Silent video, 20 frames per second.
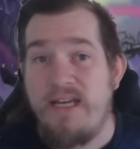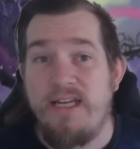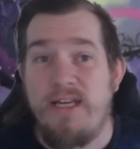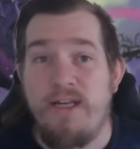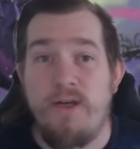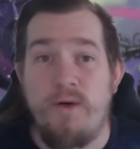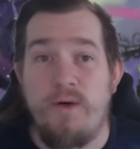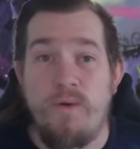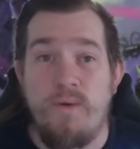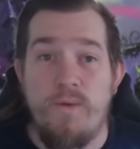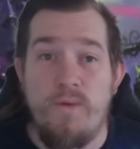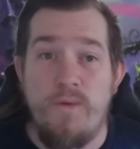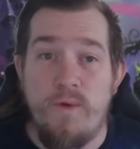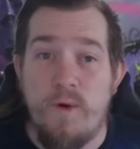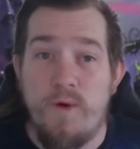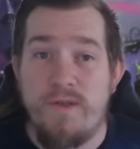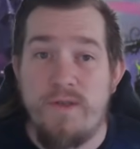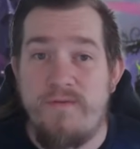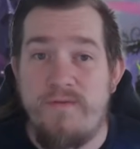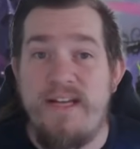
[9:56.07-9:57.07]

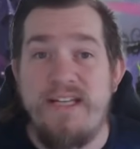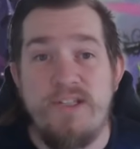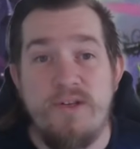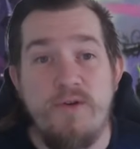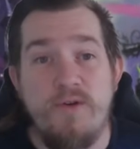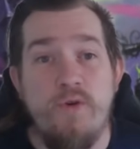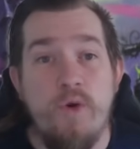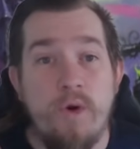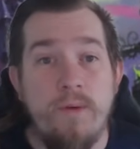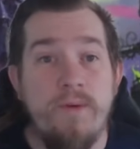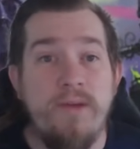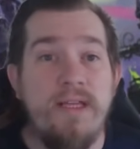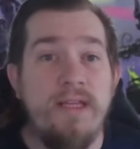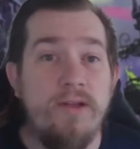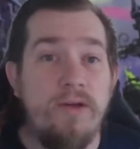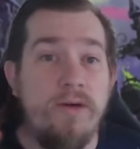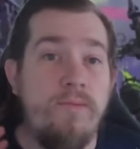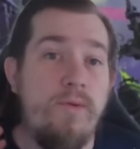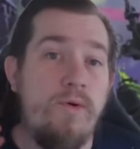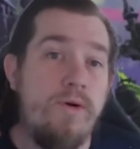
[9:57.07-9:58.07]
those events are normally a
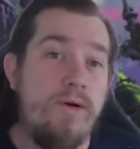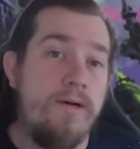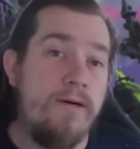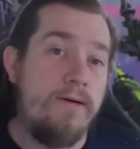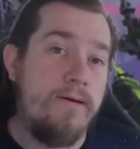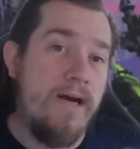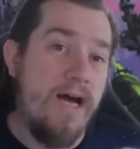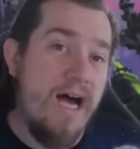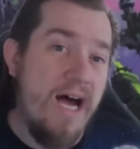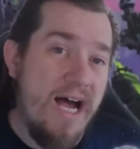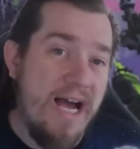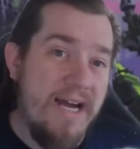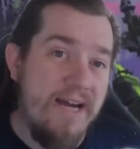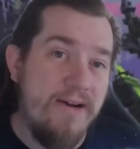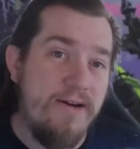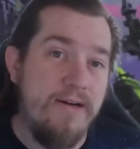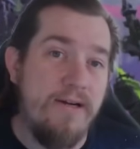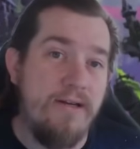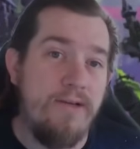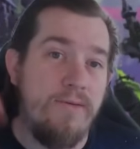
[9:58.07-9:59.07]
little more
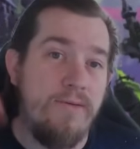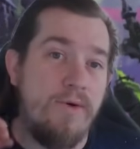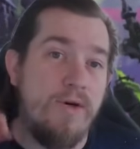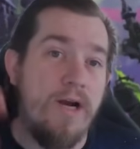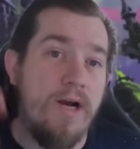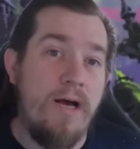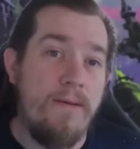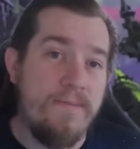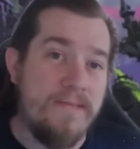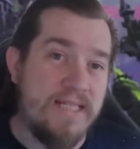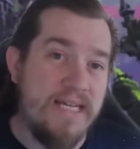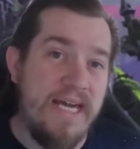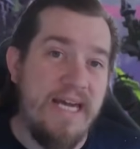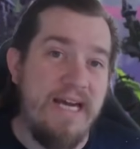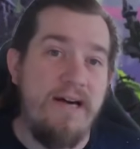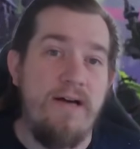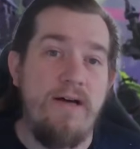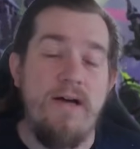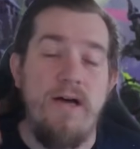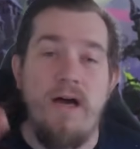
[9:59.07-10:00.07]
higher, a little more
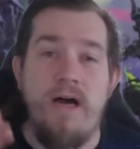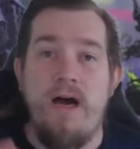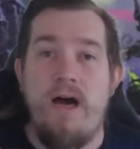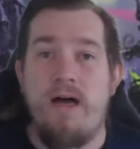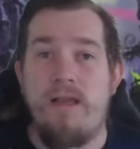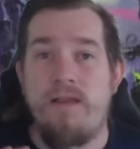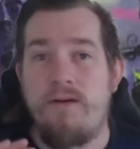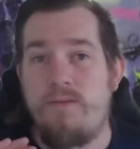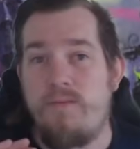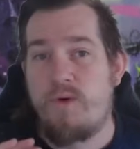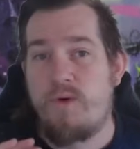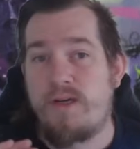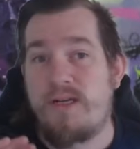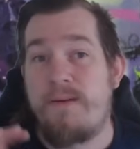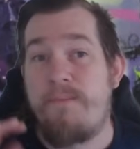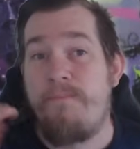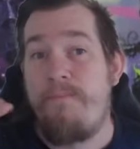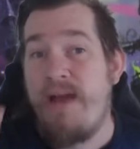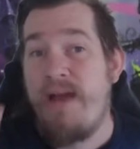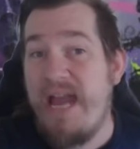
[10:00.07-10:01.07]
upscale, a little
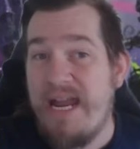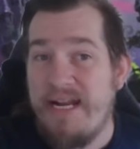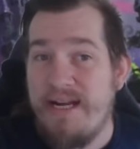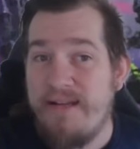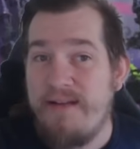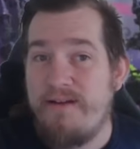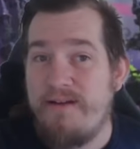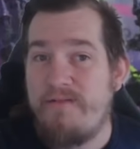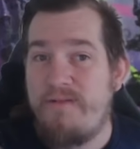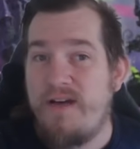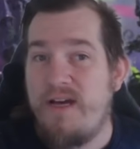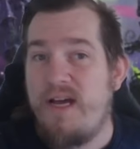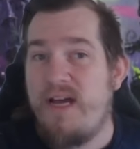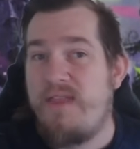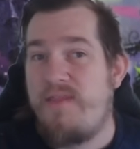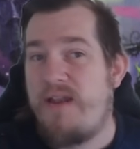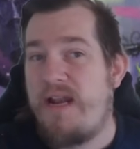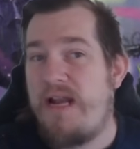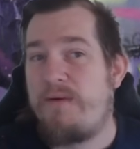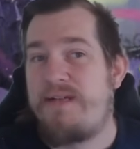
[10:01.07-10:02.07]
competitive
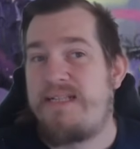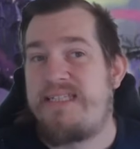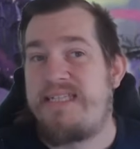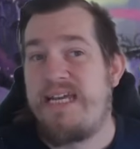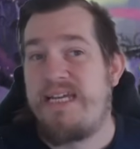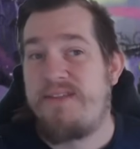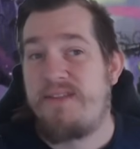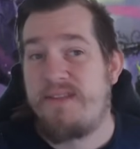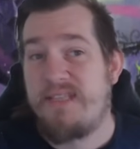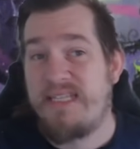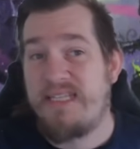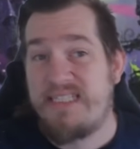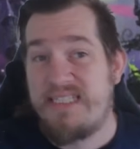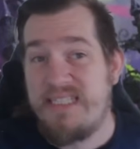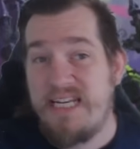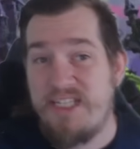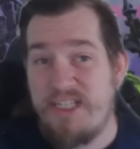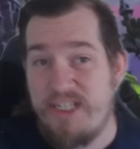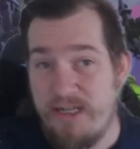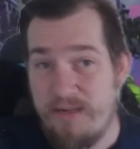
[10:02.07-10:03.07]
than I would say that these
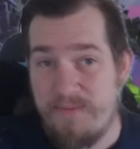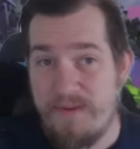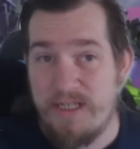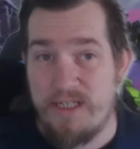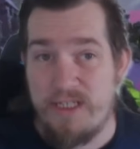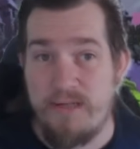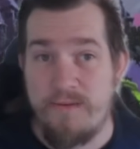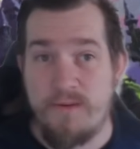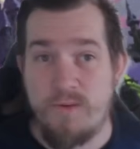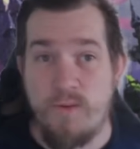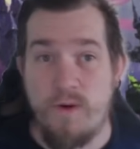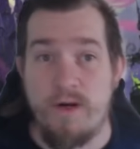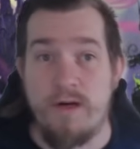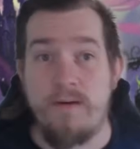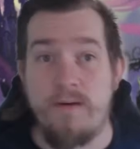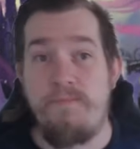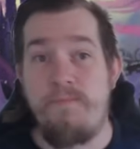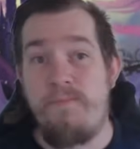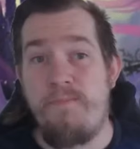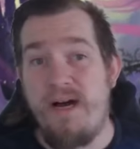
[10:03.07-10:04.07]
set championships
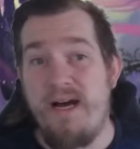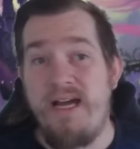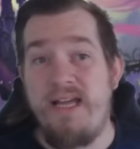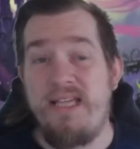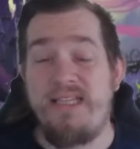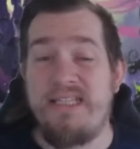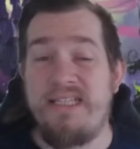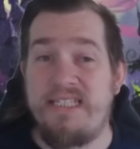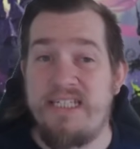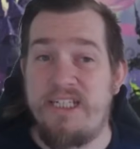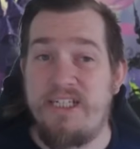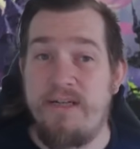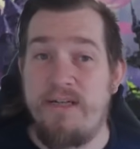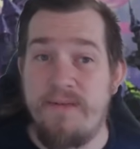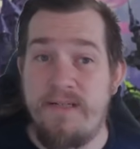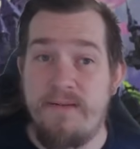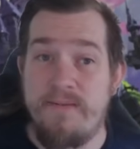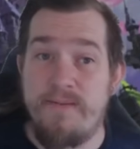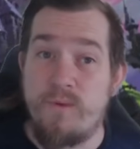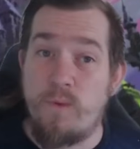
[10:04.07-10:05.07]
were. But these set
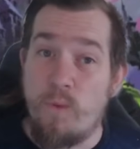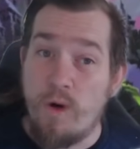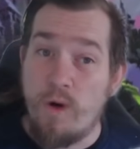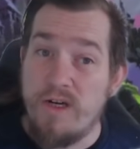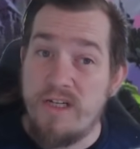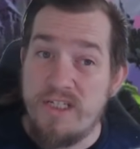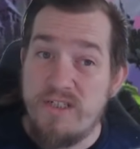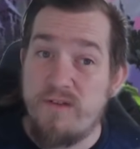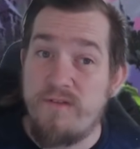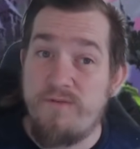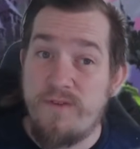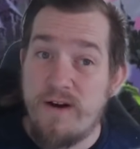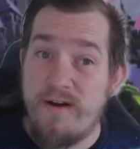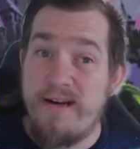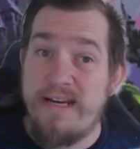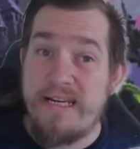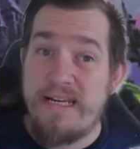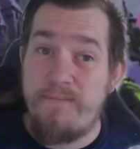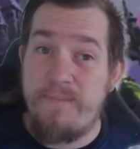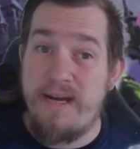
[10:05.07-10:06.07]
championships were still
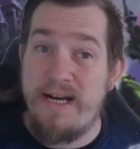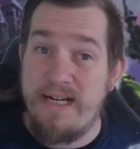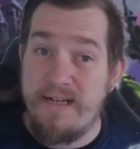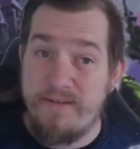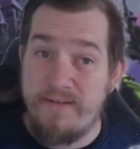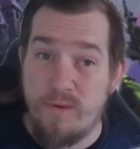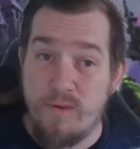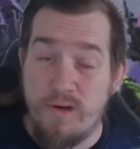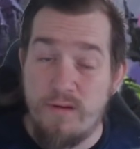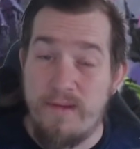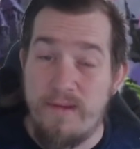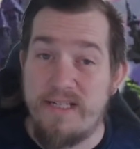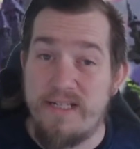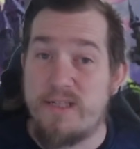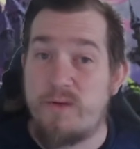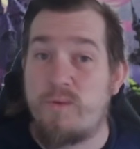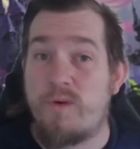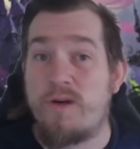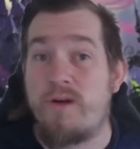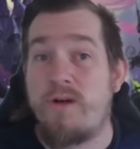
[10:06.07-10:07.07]
very competitive tournaments.
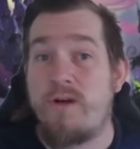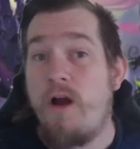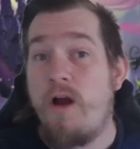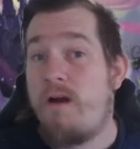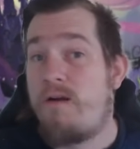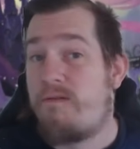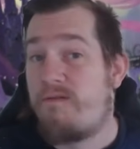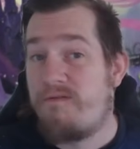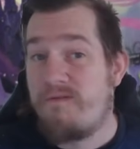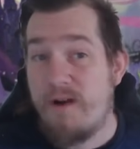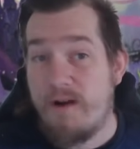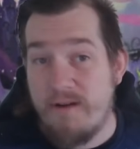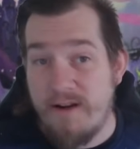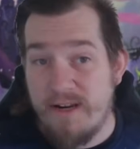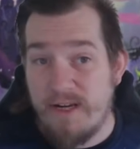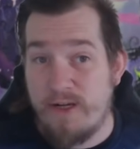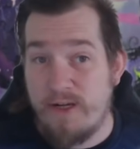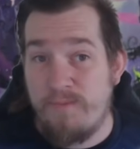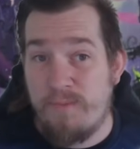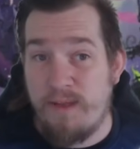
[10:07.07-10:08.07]
There were very
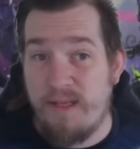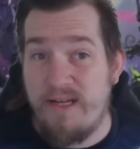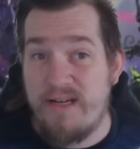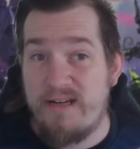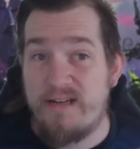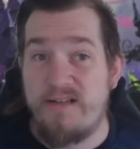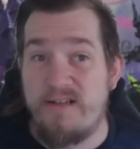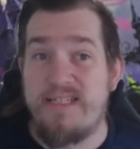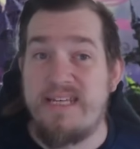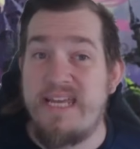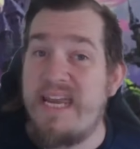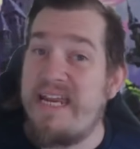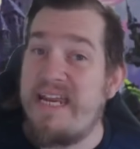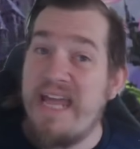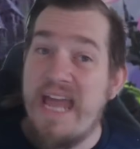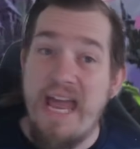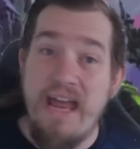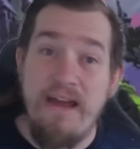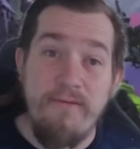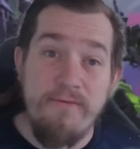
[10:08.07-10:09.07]
good players in
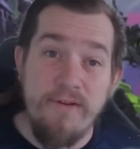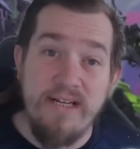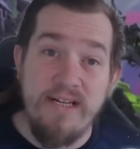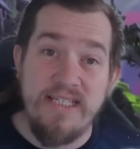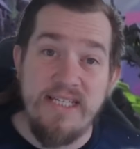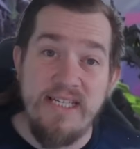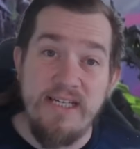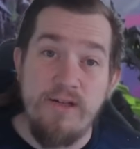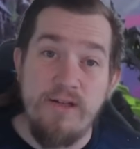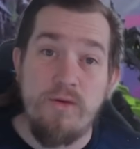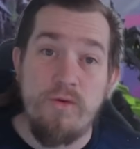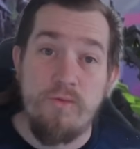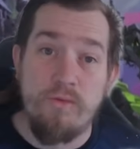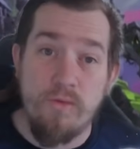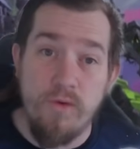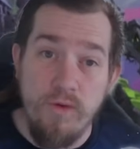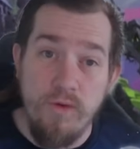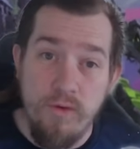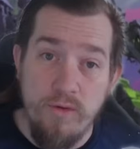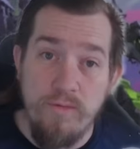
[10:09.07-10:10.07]
every single
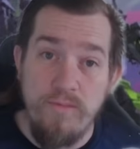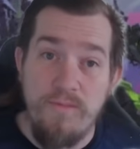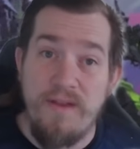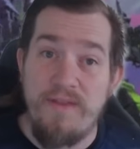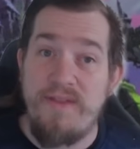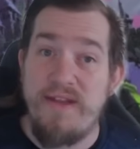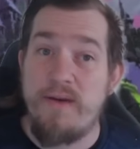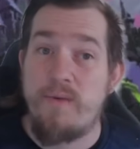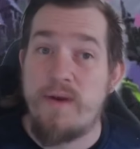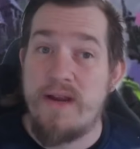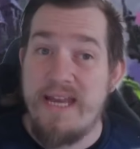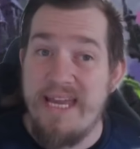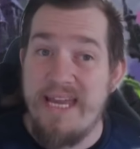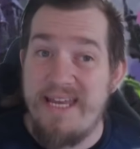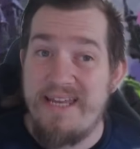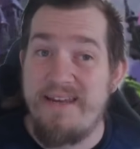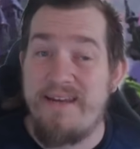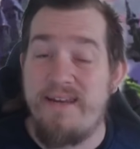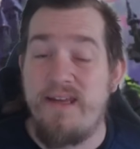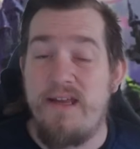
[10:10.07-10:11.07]
room that they were
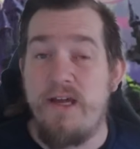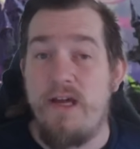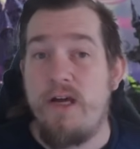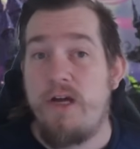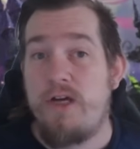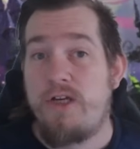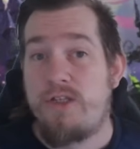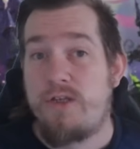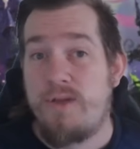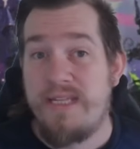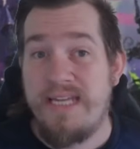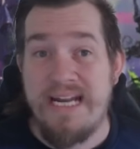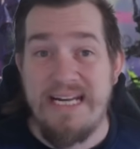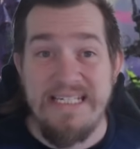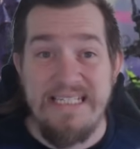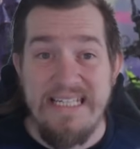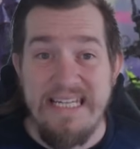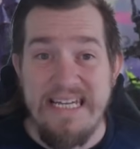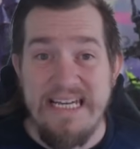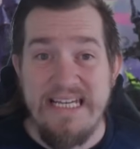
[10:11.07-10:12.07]
in. So the
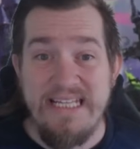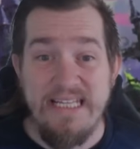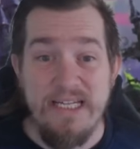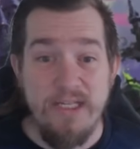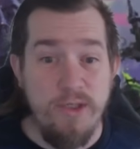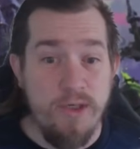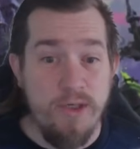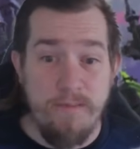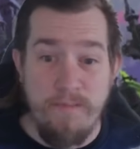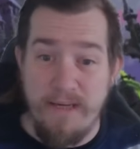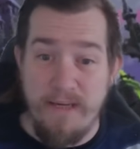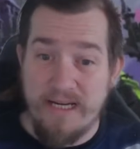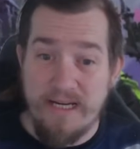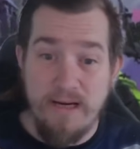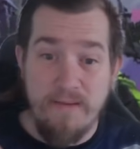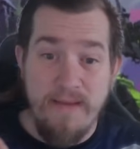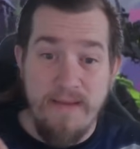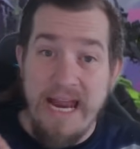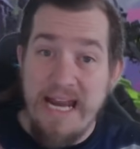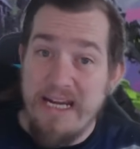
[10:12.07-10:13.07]
idea that you can pick
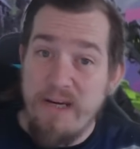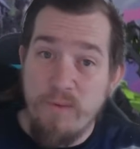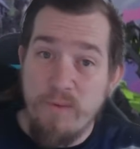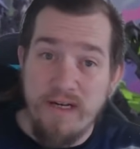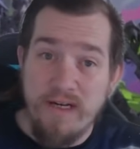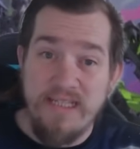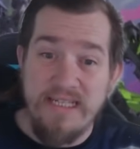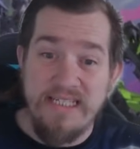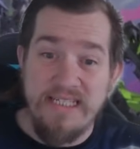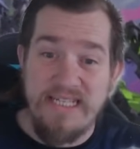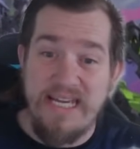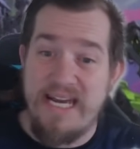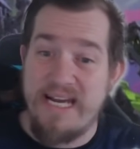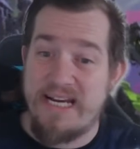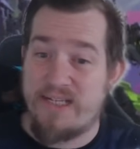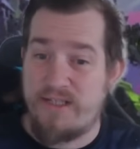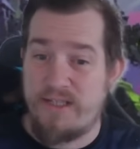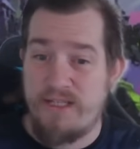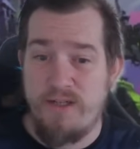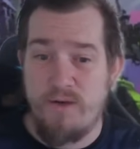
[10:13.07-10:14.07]
up any one of these decks,